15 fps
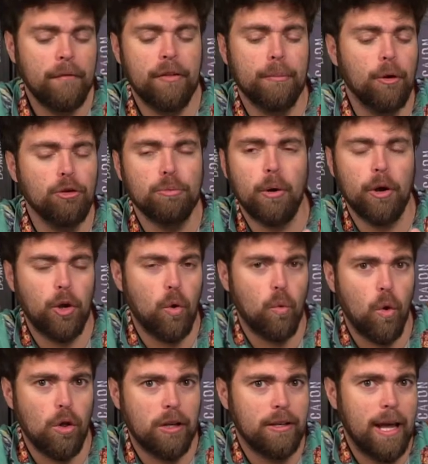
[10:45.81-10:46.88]
but for the most part, you're
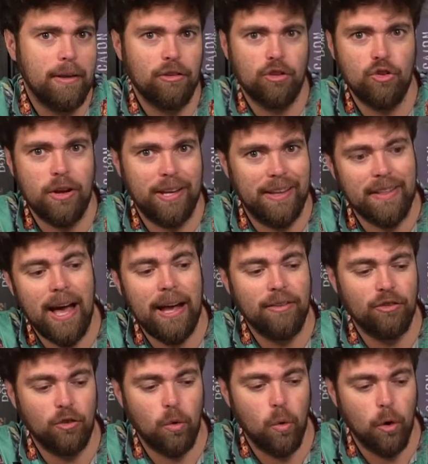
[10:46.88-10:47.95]
rolling dice and trying to get the high
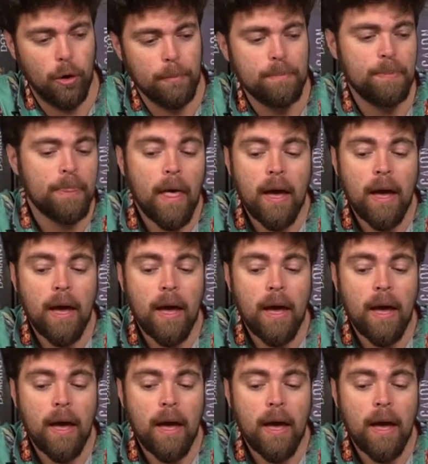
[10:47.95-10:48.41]
score.